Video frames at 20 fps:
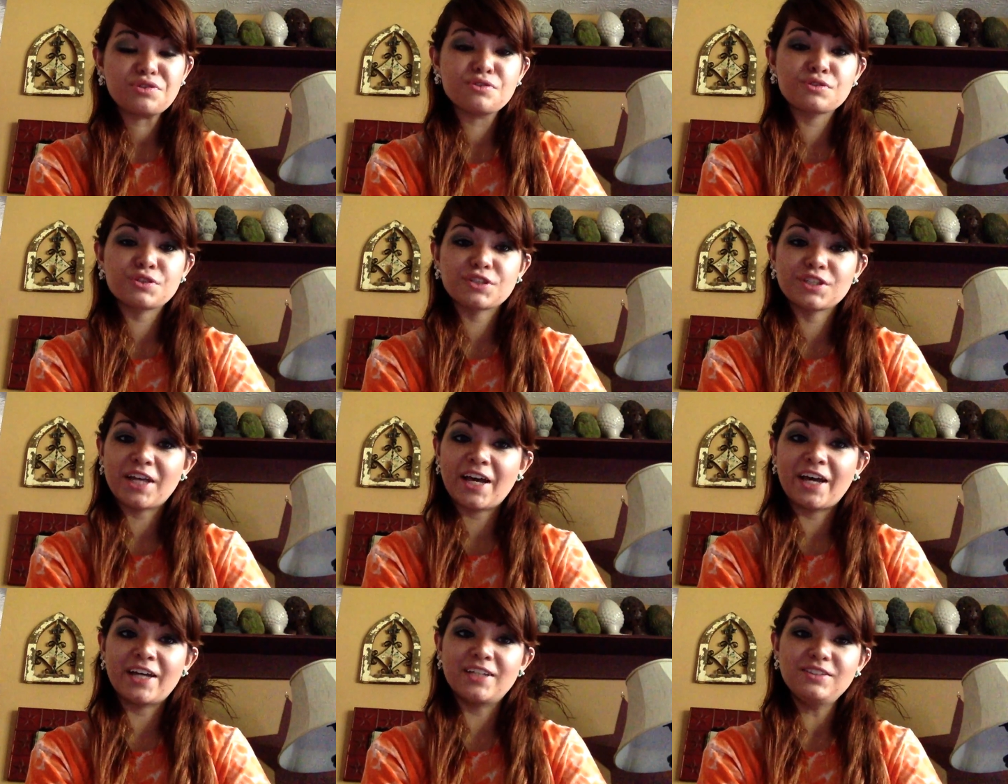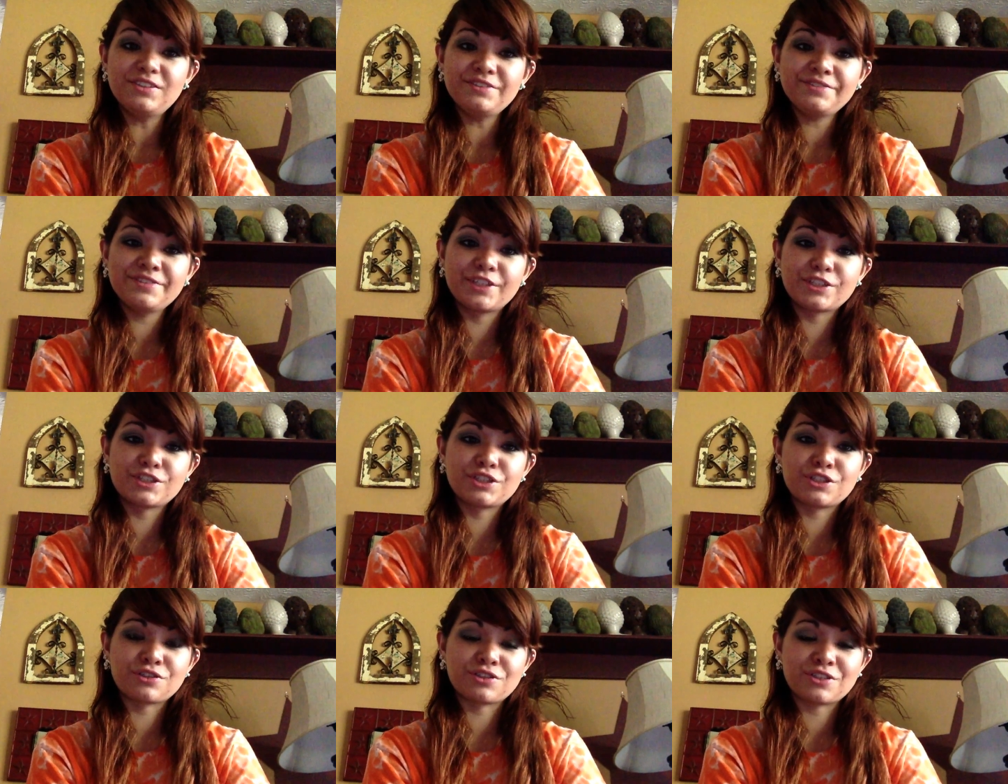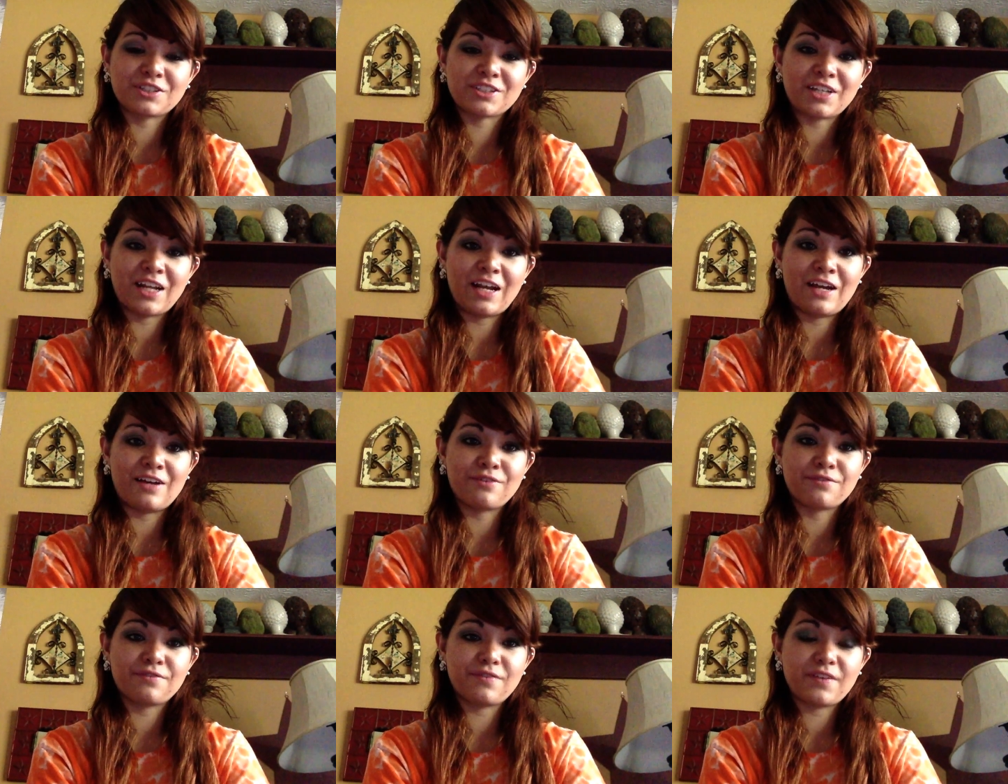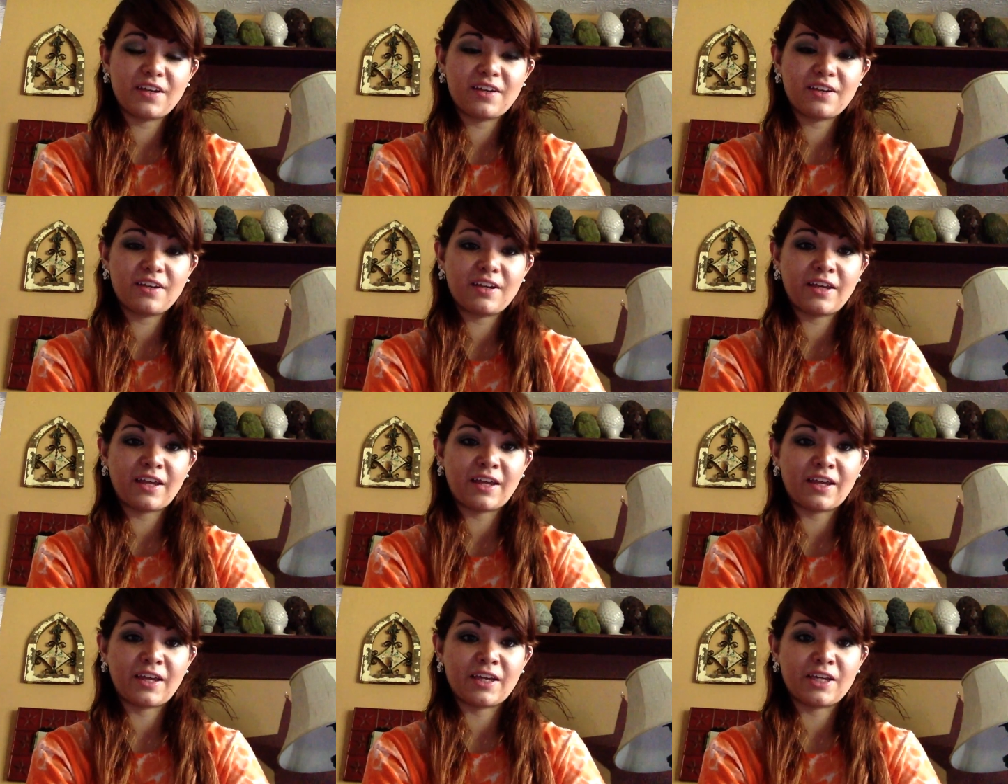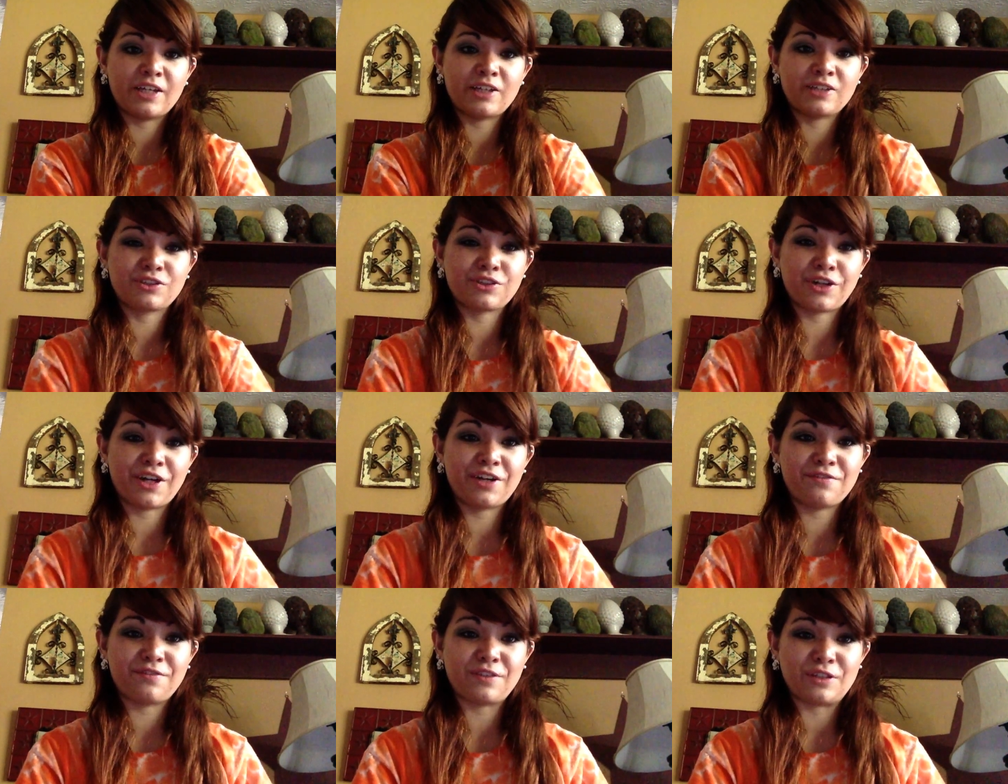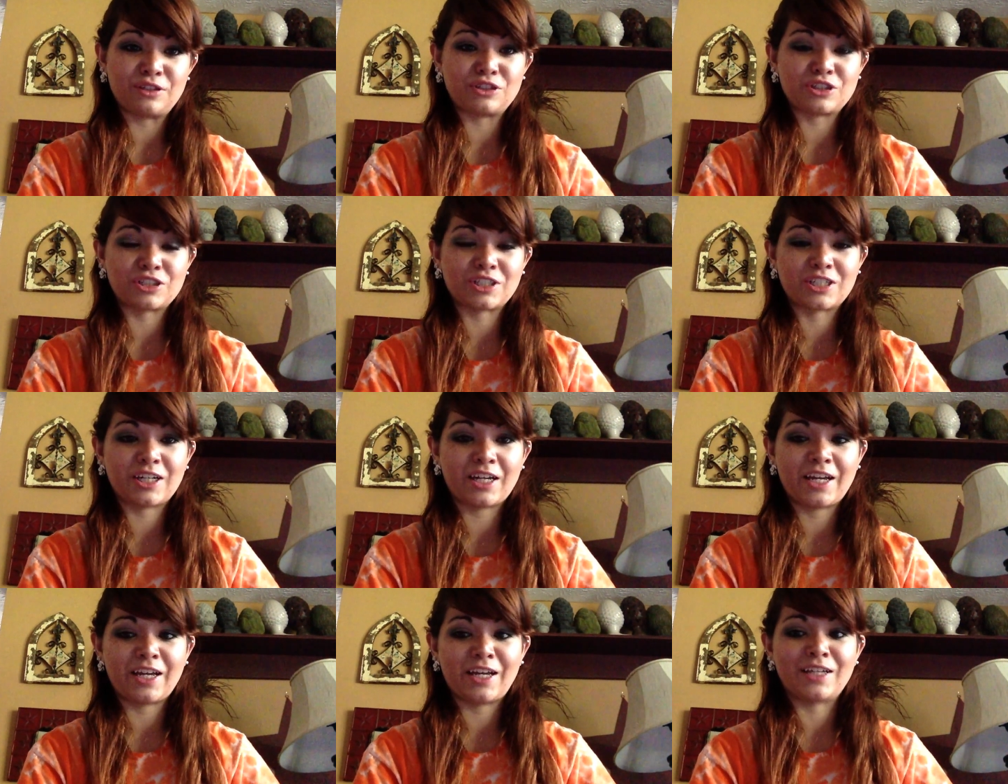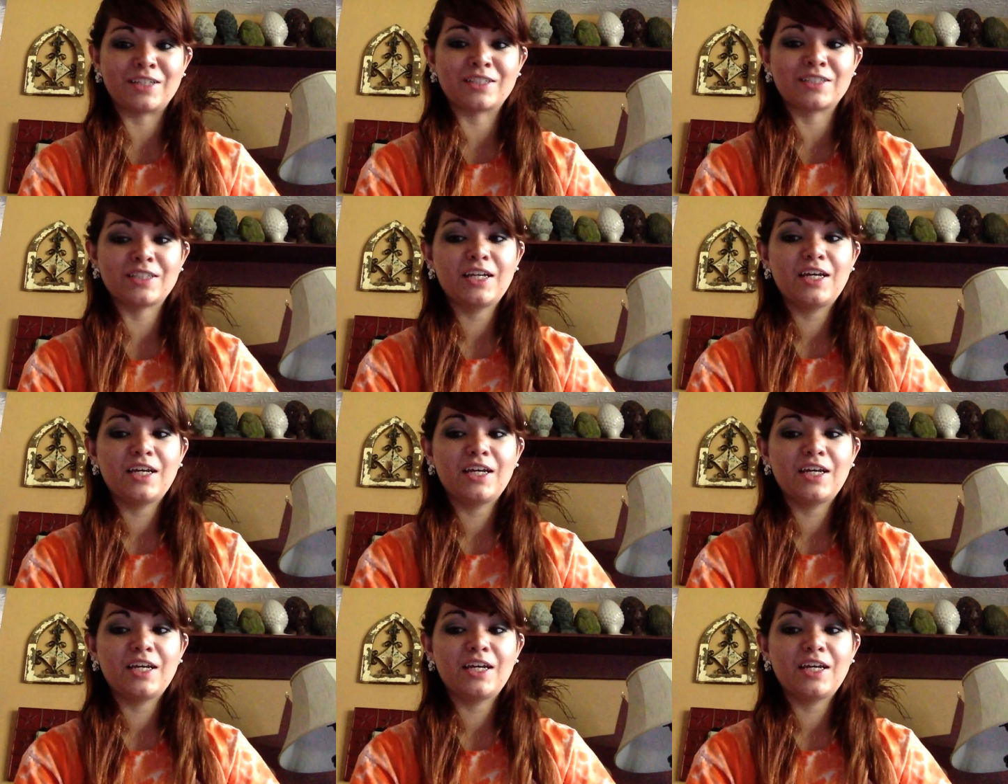so that their children can have a great future, and